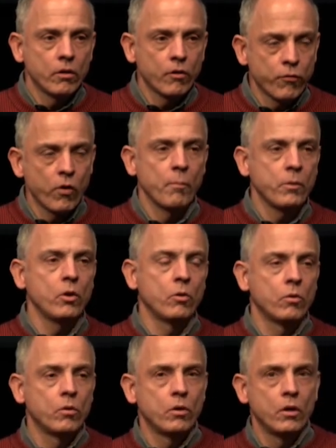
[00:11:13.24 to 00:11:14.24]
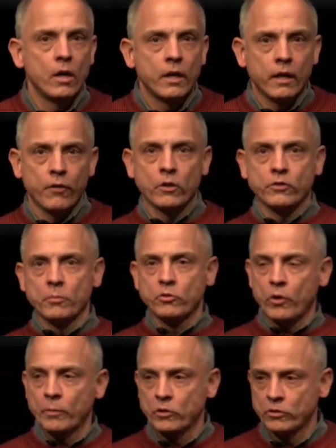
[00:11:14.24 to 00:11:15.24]
from you. Now, there's some
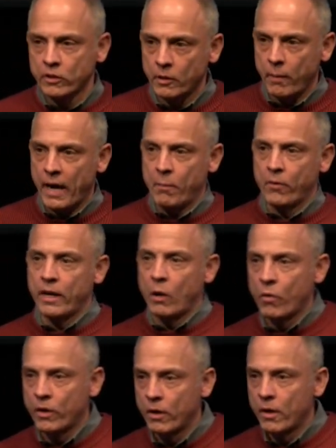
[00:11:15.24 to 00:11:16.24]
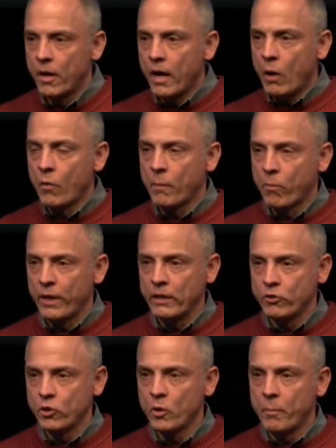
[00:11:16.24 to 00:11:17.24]
scriptures in the Bible that I want to bring
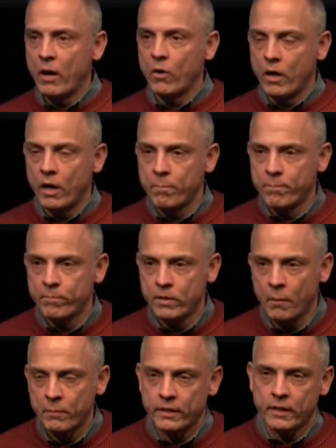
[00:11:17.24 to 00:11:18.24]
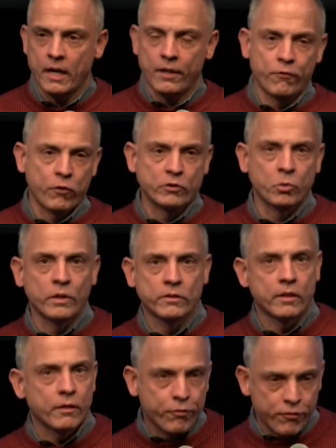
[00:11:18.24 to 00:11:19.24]
to you about coming to God. The first one is
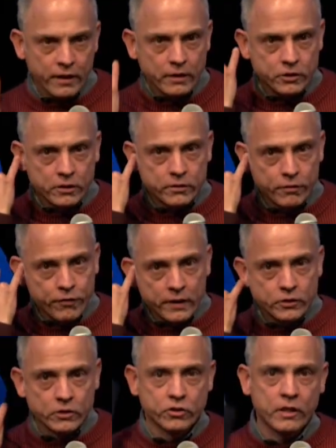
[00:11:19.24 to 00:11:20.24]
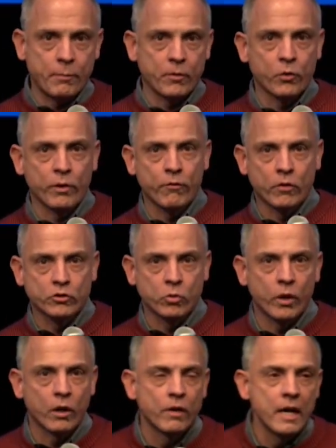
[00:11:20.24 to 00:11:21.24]
in Ephesians. Ephesians chapter 3, verse
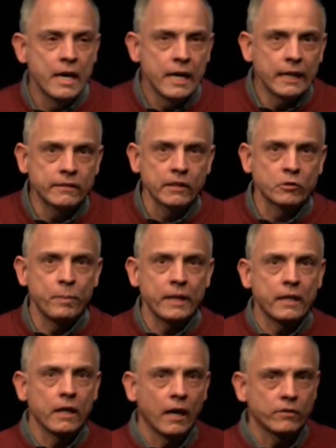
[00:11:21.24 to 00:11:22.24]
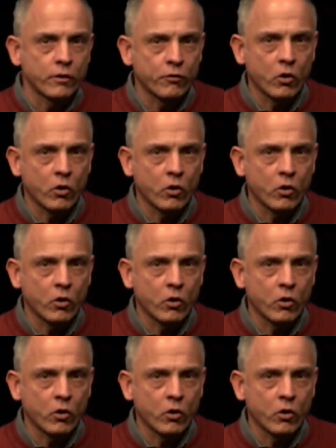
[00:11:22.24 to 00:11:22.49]
12. It says, because of